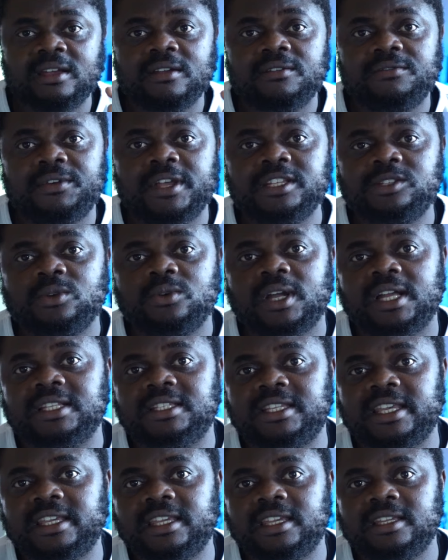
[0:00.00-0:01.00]
First, you can
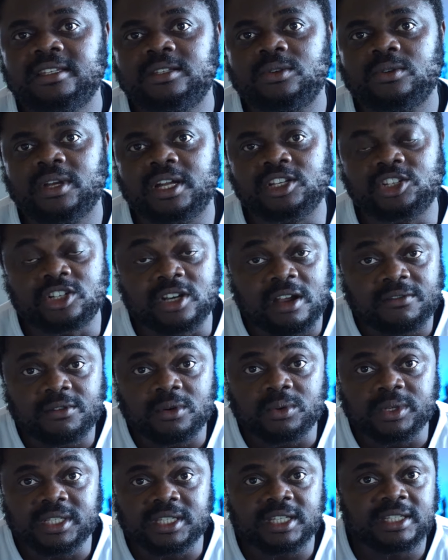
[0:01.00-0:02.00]
take it, you can
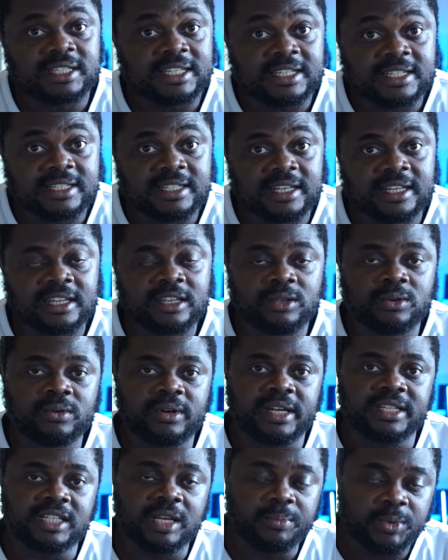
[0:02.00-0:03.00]
travel with it easily, you
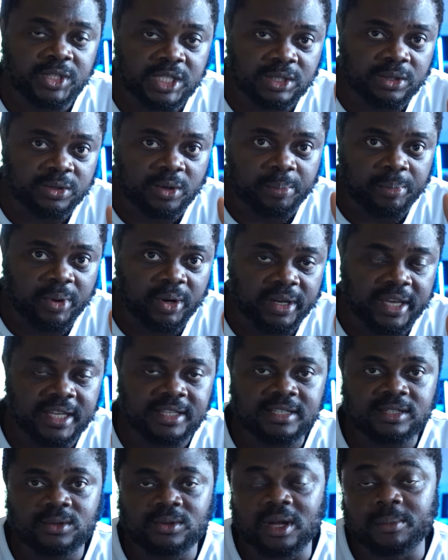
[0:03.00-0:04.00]
can easily put it on your
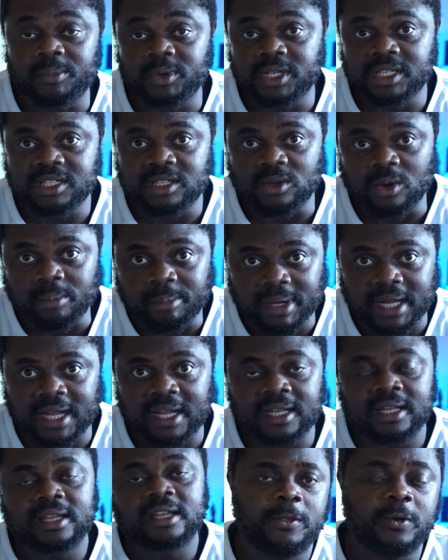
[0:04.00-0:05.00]
pocket, you can put it in your bag,